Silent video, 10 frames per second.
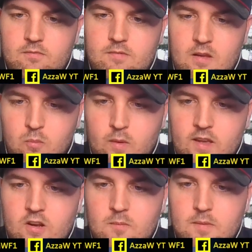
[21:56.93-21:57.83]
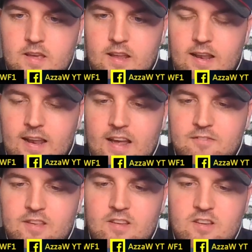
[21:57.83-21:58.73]
And we're going to be
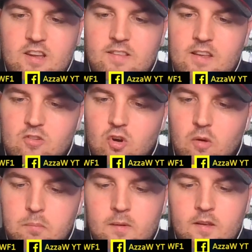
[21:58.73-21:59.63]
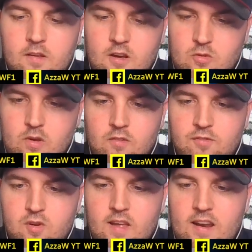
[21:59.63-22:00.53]
lavishing this up as we
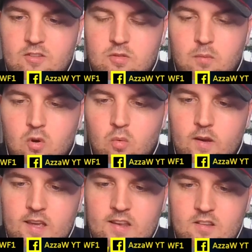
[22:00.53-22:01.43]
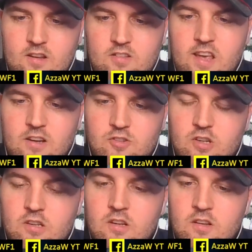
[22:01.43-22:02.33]
through that small intersection.